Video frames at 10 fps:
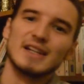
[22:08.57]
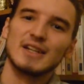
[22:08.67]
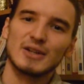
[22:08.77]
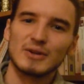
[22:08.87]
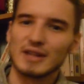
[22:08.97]

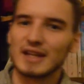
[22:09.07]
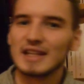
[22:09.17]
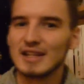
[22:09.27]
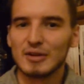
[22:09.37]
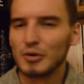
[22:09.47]
You know, like
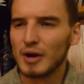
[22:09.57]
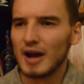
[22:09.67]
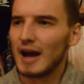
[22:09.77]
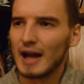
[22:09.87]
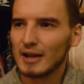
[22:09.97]

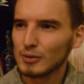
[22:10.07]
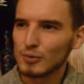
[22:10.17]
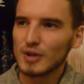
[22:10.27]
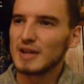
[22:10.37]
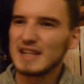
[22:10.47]
I don't
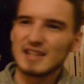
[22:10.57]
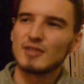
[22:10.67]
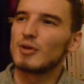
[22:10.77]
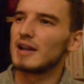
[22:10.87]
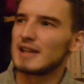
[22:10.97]
want to eat it
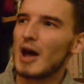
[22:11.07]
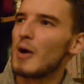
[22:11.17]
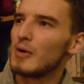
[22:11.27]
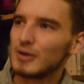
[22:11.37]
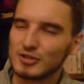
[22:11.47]
right
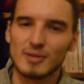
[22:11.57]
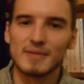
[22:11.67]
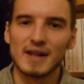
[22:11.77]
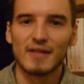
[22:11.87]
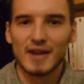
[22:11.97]
now, or
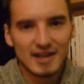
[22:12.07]
something like that.